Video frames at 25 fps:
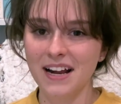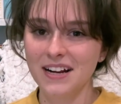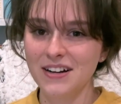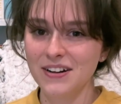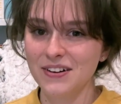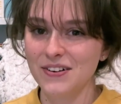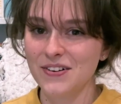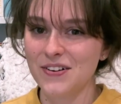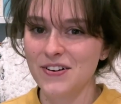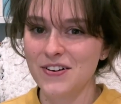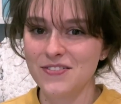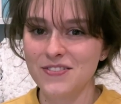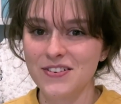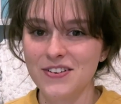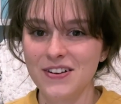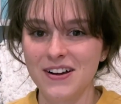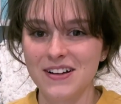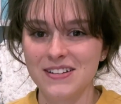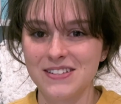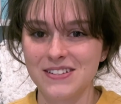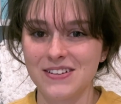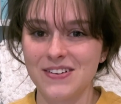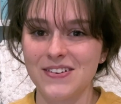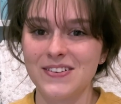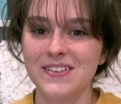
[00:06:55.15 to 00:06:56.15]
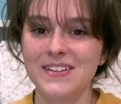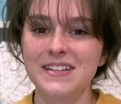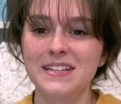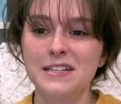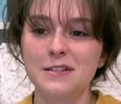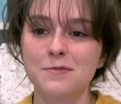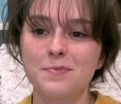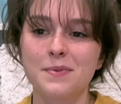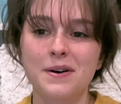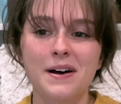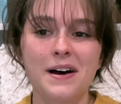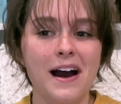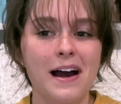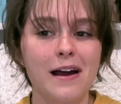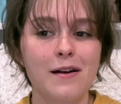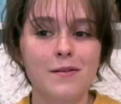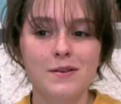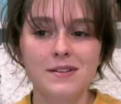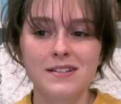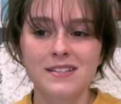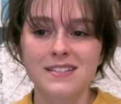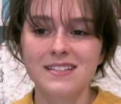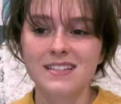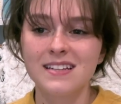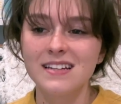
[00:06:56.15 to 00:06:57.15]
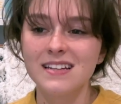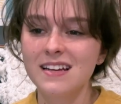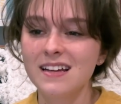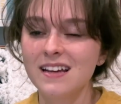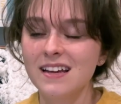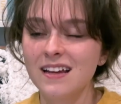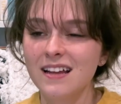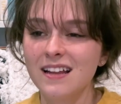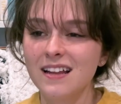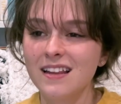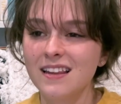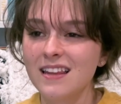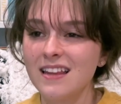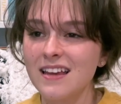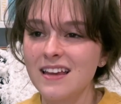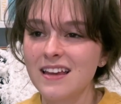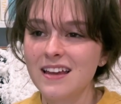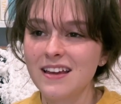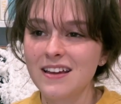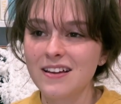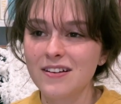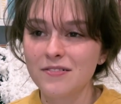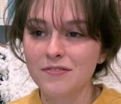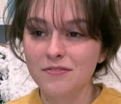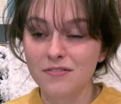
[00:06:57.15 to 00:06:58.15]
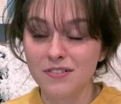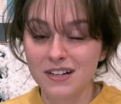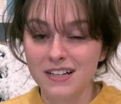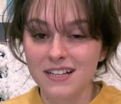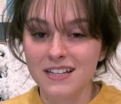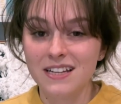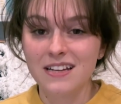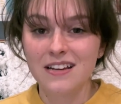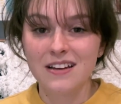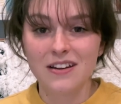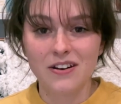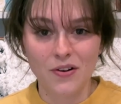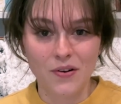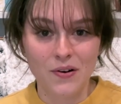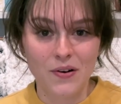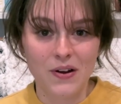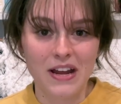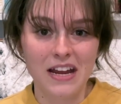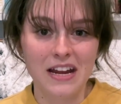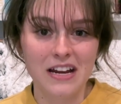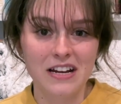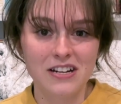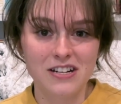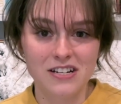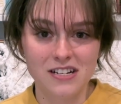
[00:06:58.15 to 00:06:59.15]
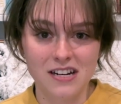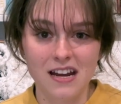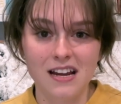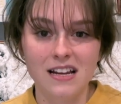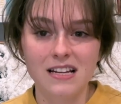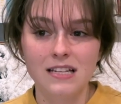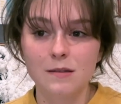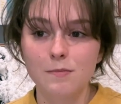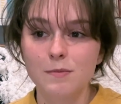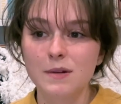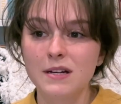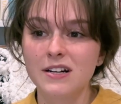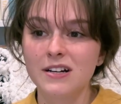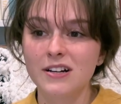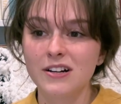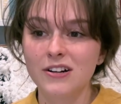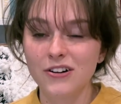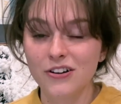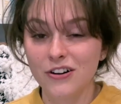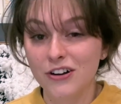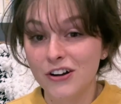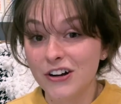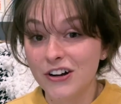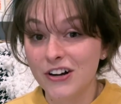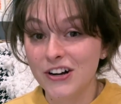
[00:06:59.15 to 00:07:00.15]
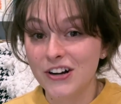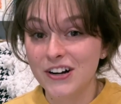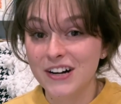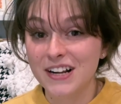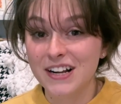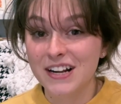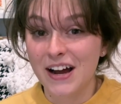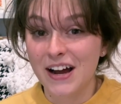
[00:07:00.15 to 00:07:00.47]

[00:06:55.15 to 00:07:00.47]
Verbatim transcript: I don't know if you guys know this, but I was the really annoying Shakespeare nerd in